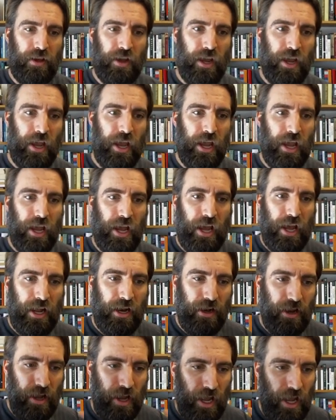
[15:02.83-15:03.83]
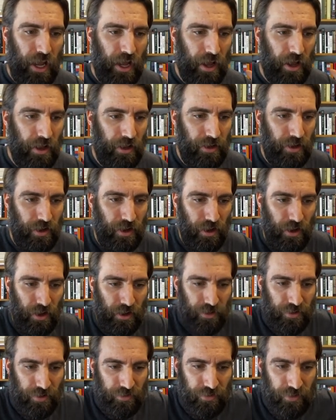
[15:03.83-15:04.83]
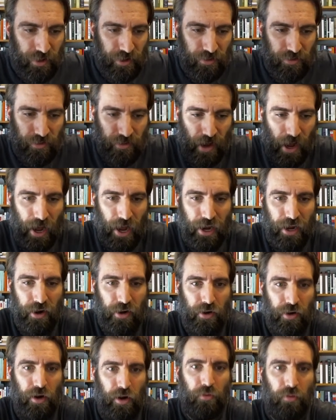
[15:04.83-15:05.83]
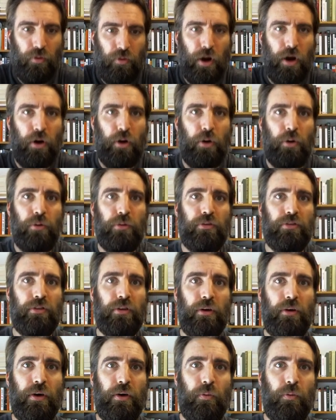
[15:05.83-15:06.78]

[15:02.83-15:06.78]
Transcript: and, and this desire arose